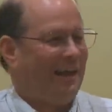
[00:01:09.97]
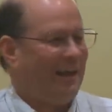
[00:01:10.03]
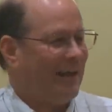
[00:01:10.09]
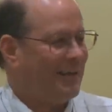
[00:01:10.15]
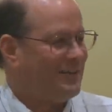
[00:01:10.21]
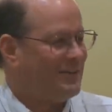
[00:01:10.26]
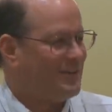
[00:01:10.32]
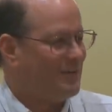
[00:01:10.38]

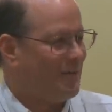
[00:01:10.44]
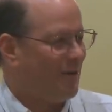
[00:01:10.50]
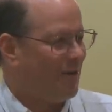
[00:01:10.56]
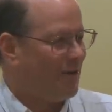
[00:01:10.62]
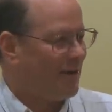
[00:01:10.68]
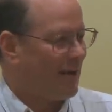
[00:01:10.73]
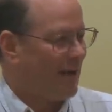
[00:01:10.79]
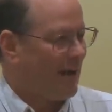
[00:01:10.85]
And she
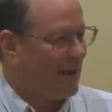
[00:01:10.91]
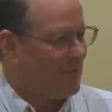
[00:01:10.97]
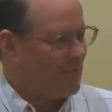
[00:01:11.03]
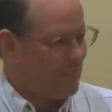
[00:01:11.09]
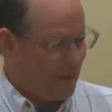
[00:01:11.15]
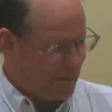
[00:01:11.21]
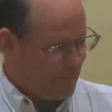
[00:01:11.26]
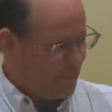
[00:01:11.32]
married a guy
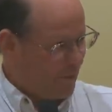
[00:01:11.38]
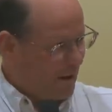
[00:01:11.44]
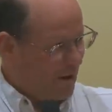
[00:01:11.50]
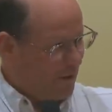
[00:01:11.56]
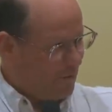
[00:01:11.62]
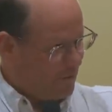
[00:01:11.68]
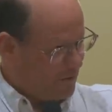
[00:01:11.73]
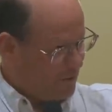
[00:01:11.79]
named Ben
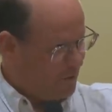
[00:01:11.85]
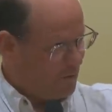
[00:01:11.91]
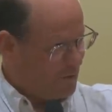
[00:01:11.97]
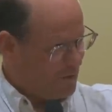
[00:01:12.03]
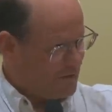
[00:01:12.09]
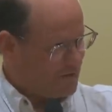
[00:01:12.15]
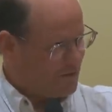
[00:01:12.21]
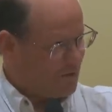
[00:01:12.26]
Brown, who
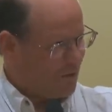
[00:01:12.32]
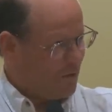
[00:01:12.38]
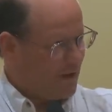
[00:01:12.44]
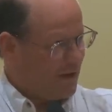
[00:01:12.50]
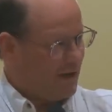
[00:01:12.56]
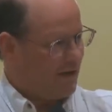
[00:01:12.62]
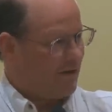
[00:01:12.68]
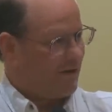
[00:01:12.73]
was
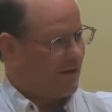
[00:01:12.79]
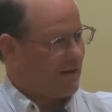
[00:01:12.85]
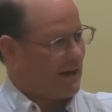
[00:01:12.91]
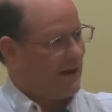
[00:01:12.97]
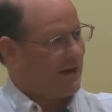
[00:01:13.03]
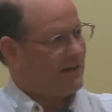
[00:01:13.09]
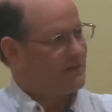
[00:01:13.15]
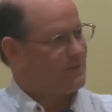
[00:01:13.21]
going here, and he
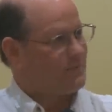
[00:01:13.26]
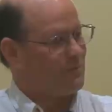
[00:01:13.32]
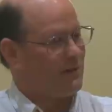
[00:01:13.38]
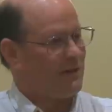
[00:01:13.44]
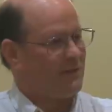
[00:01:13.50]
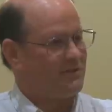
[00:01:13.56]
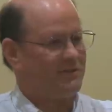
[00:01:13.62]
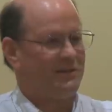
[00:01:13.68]
got his
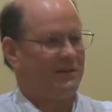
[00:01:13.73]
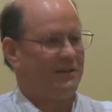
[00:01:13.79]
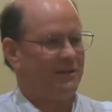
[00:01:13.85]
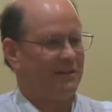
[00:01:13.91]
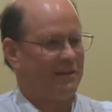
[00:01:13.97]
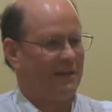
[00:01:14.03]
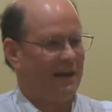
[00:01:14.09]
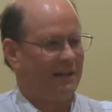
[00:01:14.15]
PhD
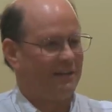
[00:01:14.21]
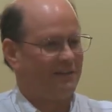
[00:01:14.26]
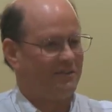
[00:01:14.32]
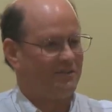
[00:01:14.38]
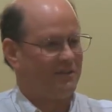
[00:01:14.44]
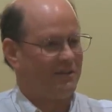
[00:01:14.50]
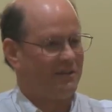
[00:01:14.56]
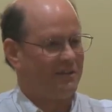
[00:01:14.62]
in
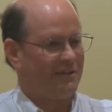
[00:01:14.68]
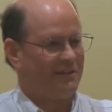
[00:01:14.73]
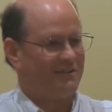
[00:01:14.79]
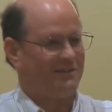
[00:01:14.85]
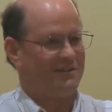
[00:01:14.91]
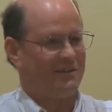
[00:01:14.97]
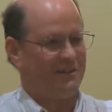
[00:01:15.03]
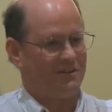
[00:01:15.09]
theology, and
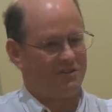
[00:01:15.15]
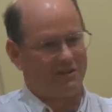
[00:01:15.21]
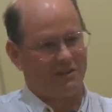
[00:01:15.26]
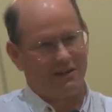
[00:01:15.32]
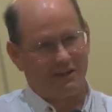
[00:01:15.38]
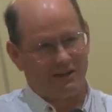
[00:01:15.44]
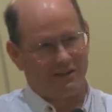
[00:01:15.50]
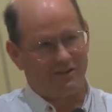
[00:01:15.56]
he's
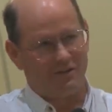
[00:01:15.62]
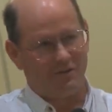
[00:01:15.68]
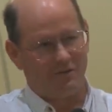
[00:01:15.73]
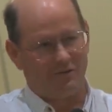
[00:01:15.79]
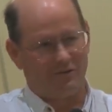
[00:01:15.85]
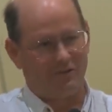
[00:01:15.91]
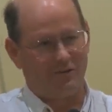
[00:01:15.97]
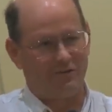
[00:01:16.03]
teaching at a
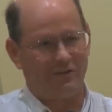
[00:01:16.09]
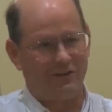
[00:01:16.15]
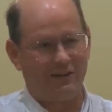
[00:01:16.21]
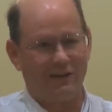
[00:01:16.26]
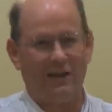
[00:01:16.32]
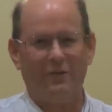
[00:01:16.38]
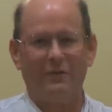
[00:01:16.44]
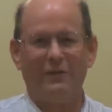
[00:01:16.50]

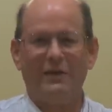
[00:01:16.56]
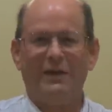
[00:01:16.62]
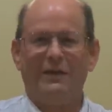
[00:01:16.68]
university now.